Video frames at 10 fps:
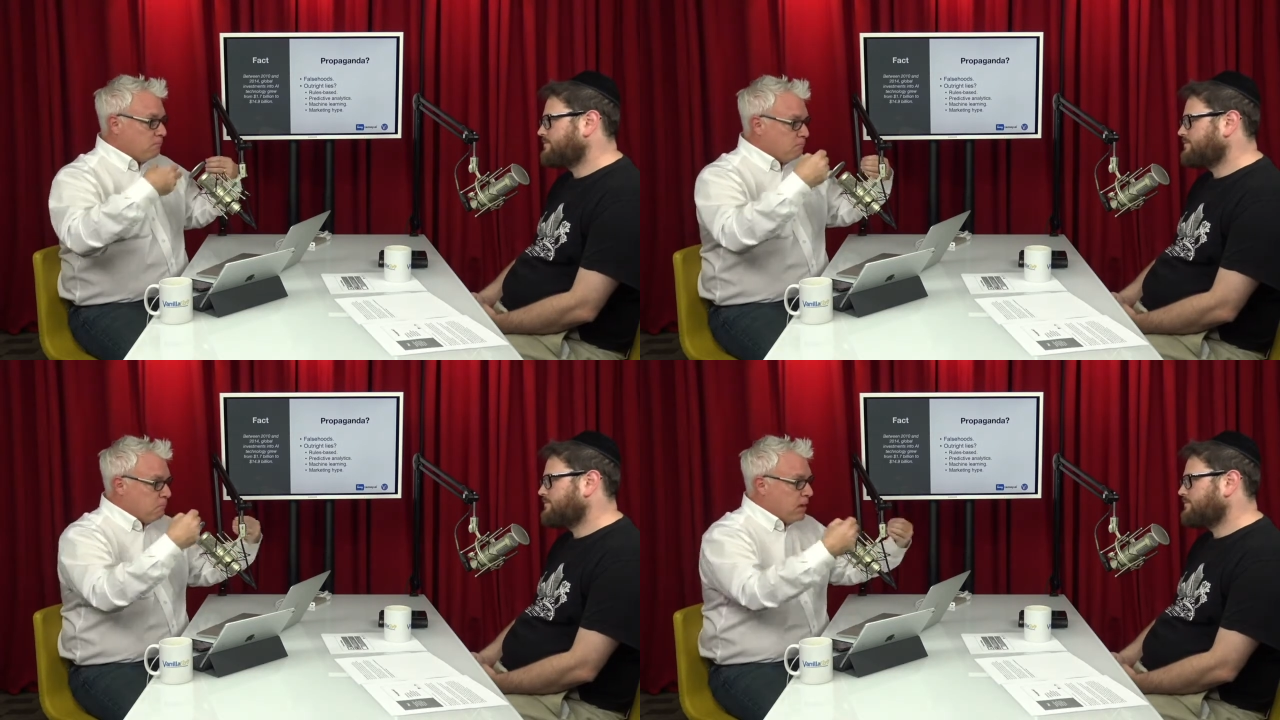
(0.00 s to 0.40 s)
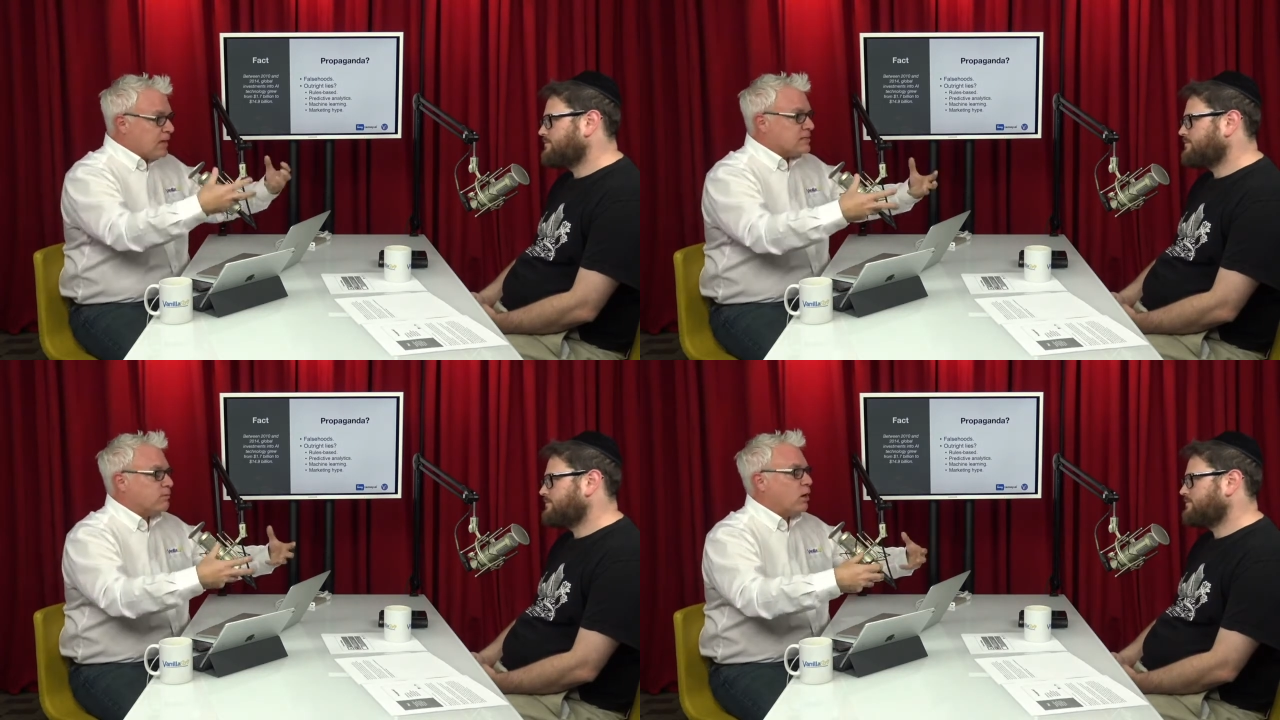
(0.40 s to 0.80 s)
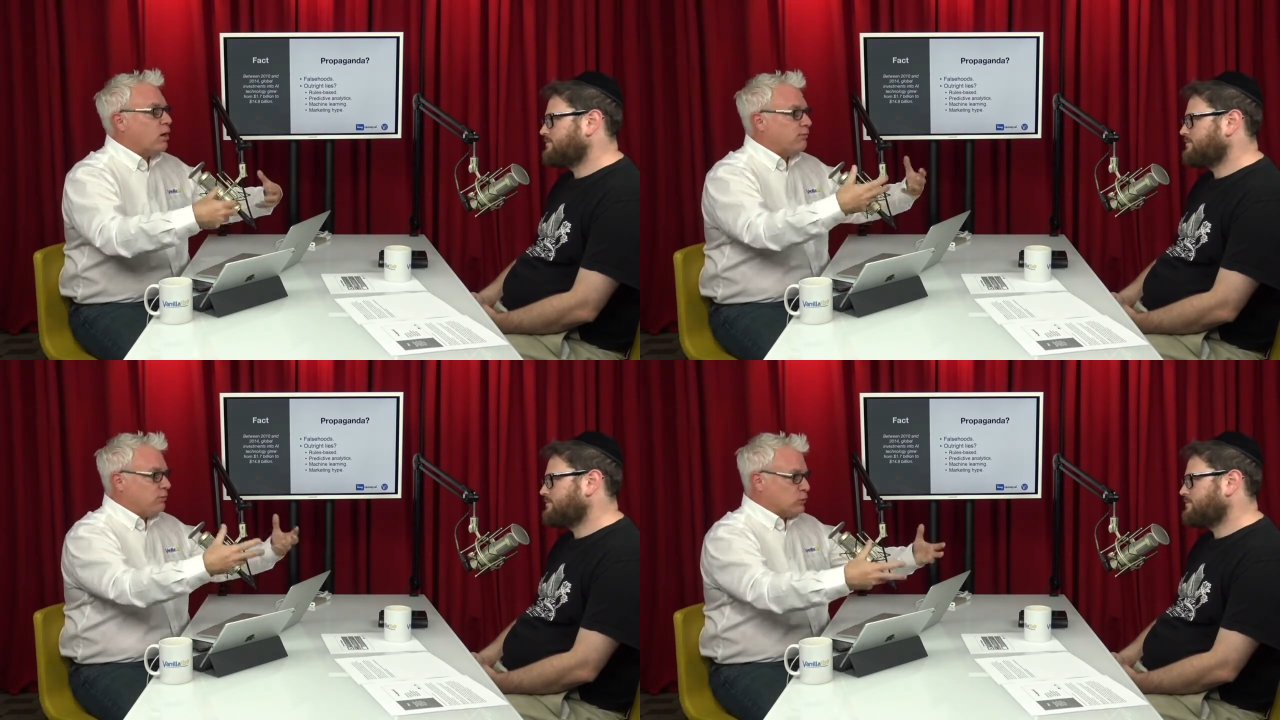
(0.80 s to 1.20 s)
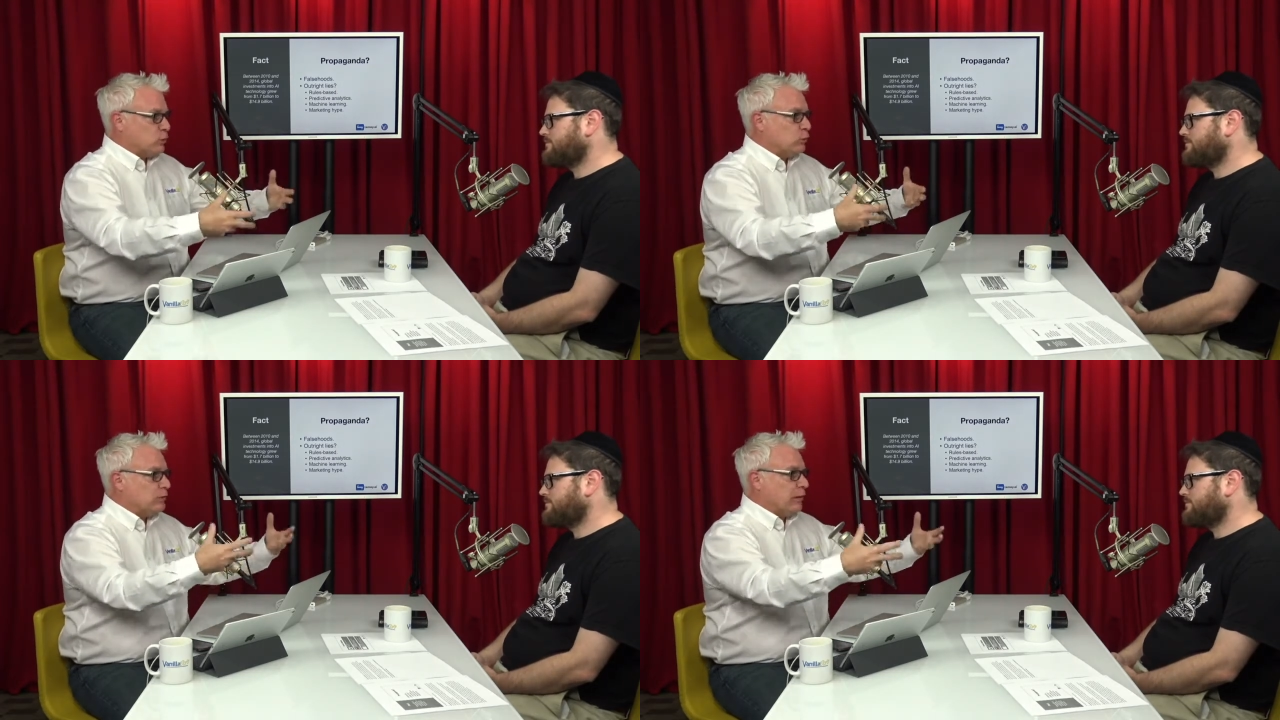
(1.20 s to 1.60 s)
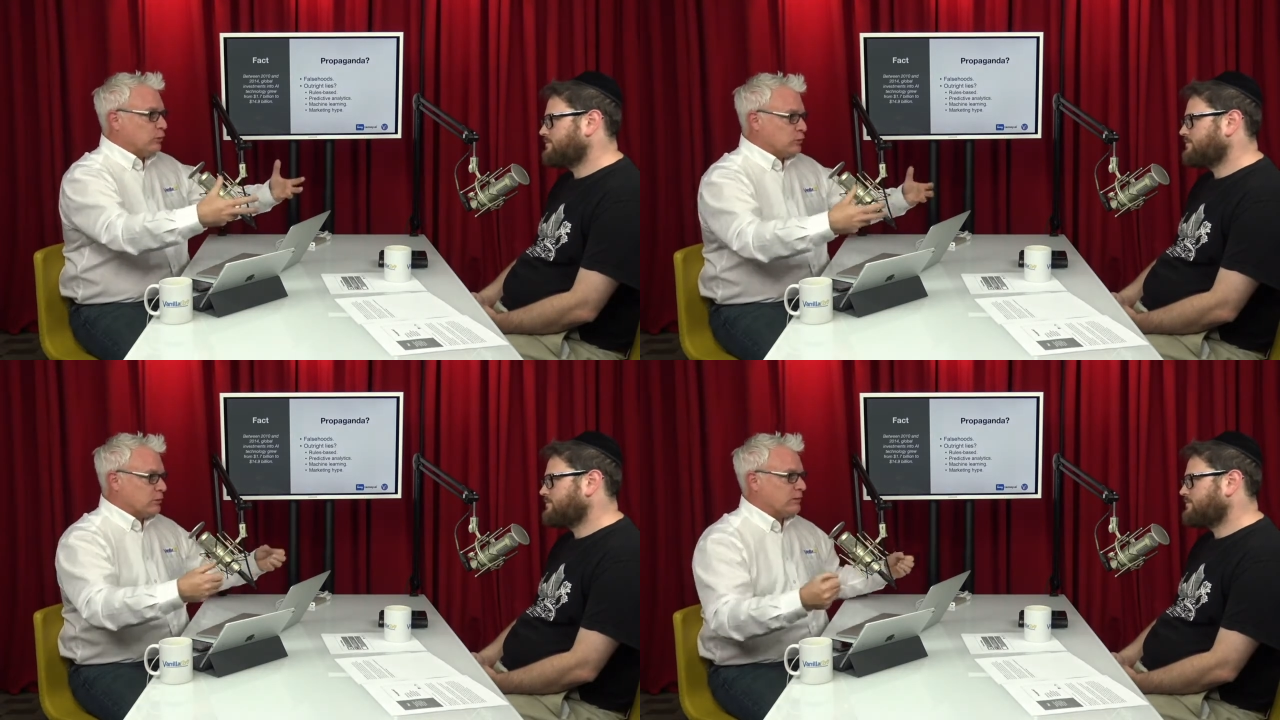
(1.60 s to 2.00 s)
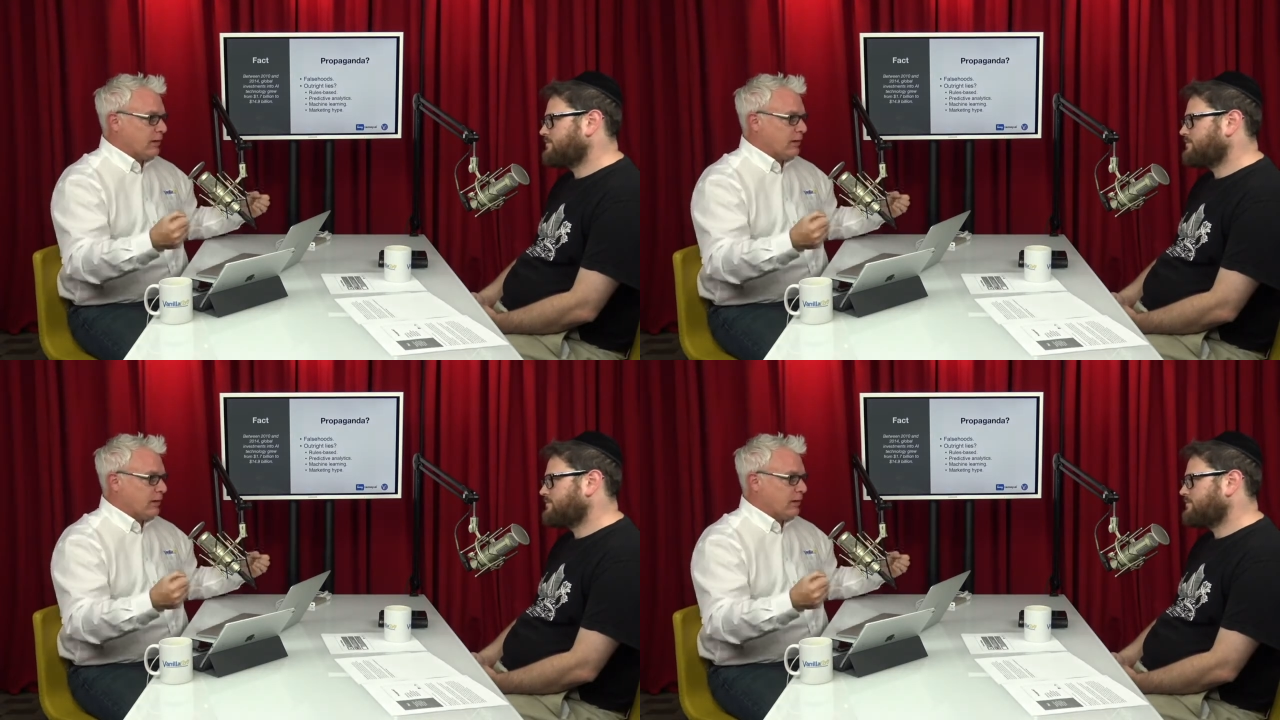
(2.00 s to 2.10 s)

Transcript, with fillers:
Speaker 1: make some artificial intelligent